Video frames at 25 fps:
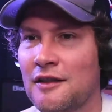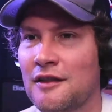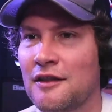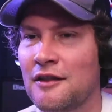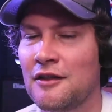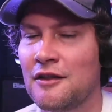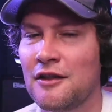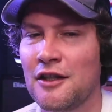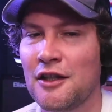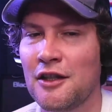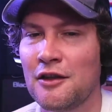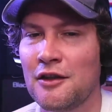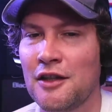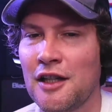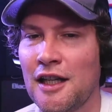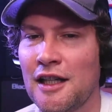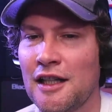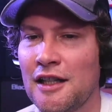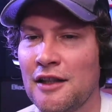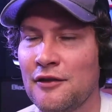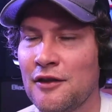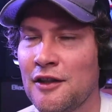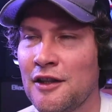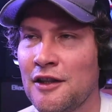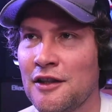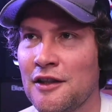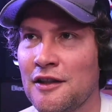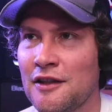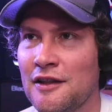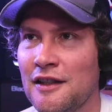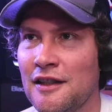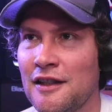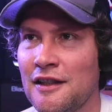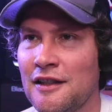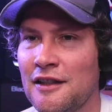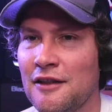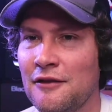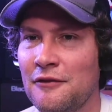no, not even just
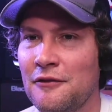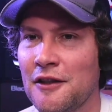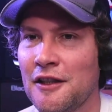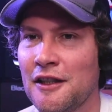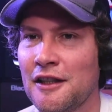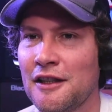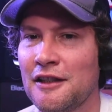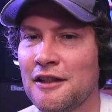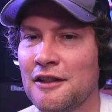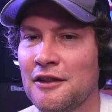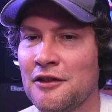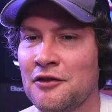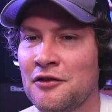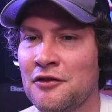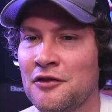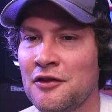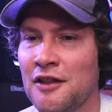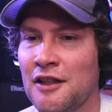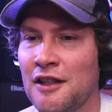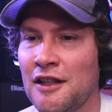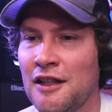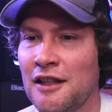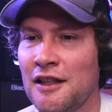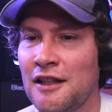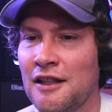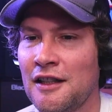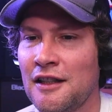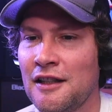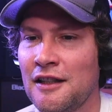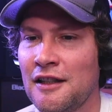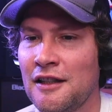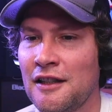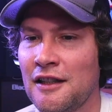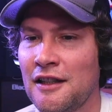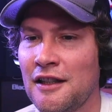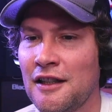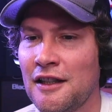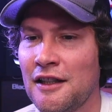a definitive.
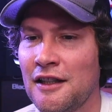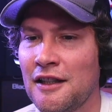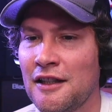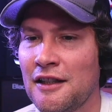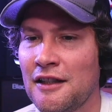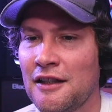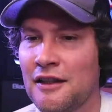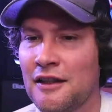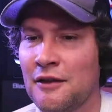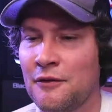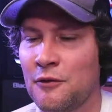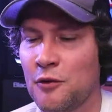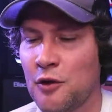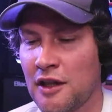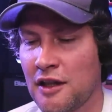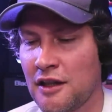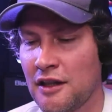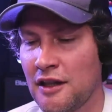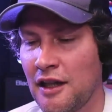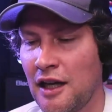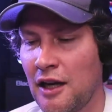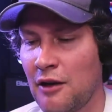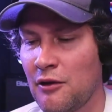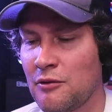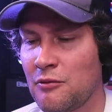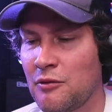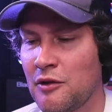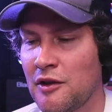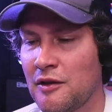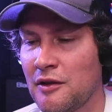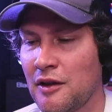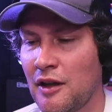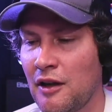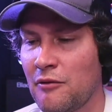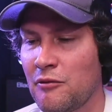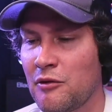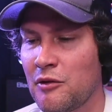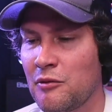If we could, I would be
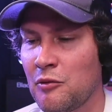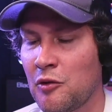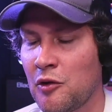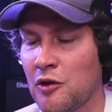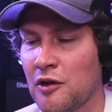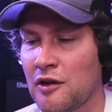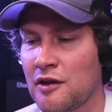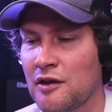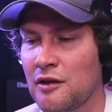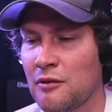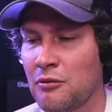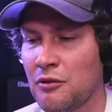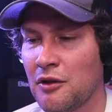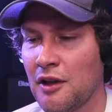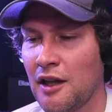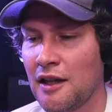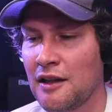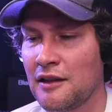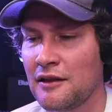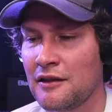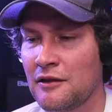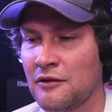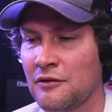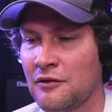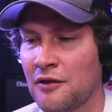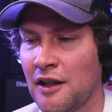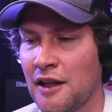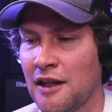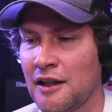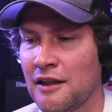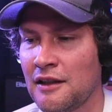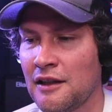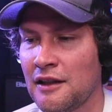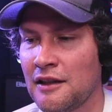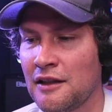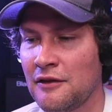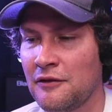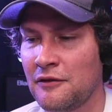I would be more surprised to find
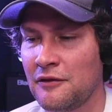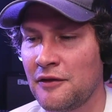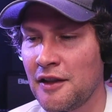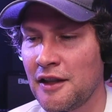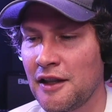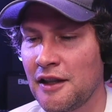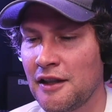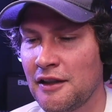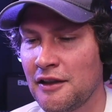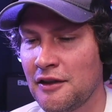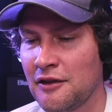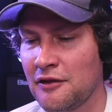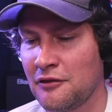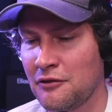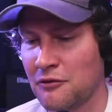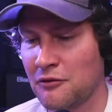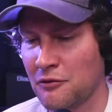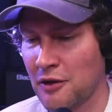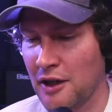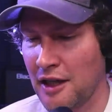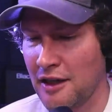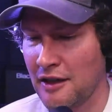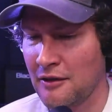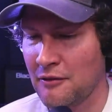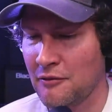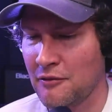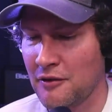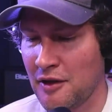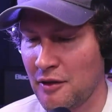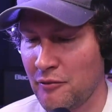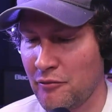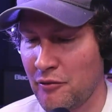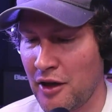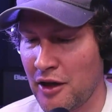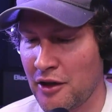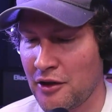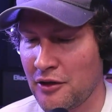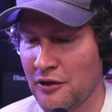a definitive way to to
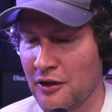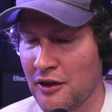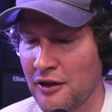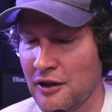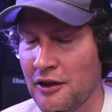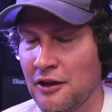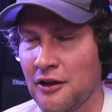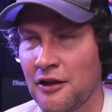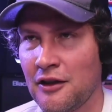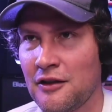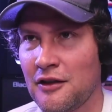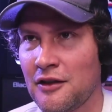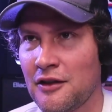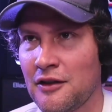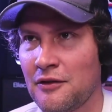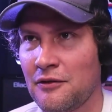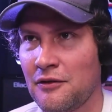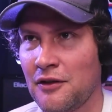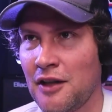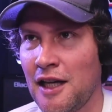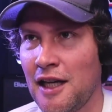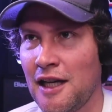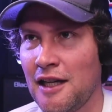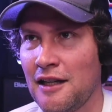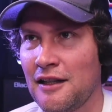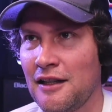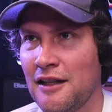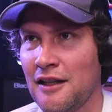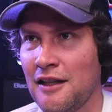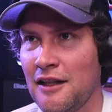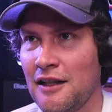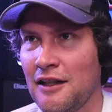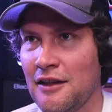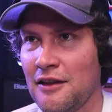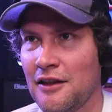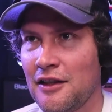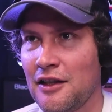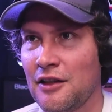measure that the Earth is flat
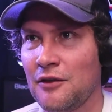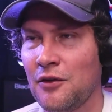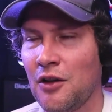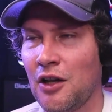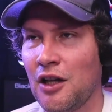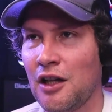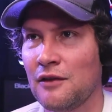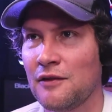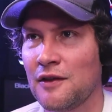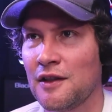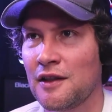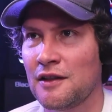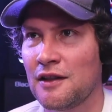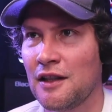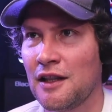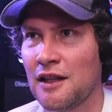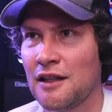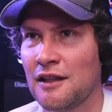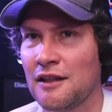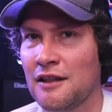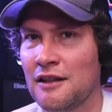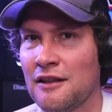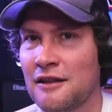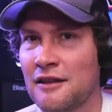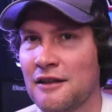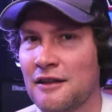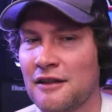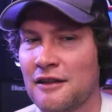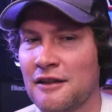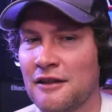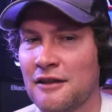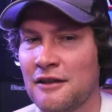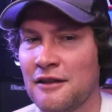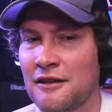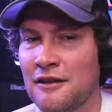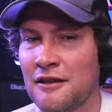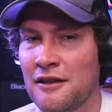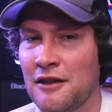than if all of a sudden
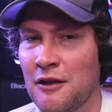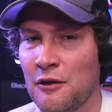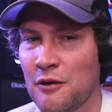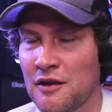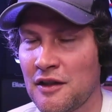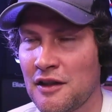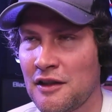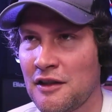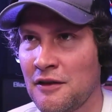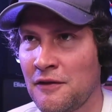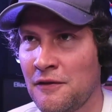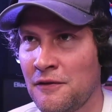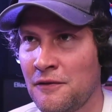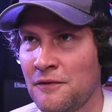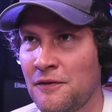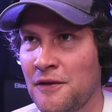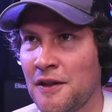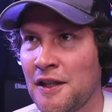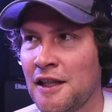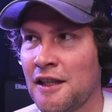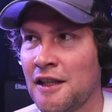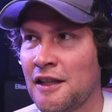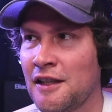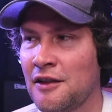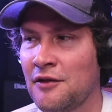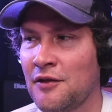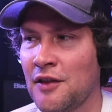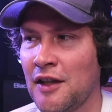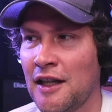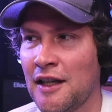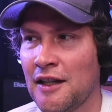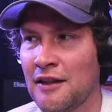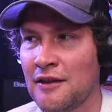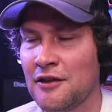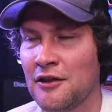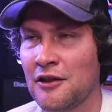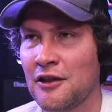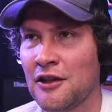there was a definitive
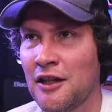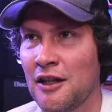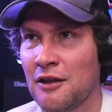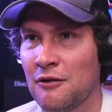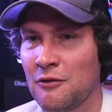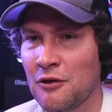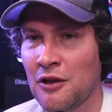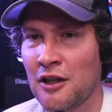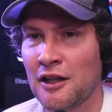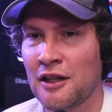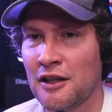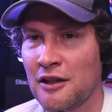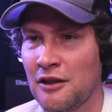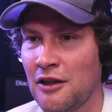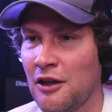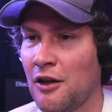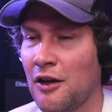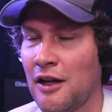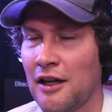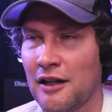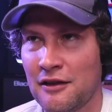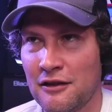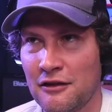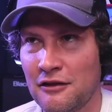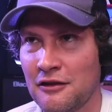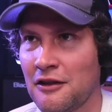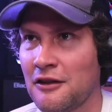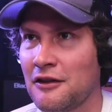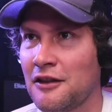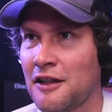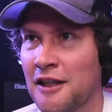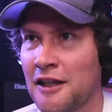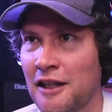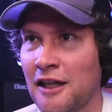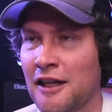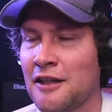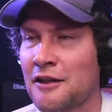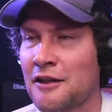answer and we're like, no, clearly God is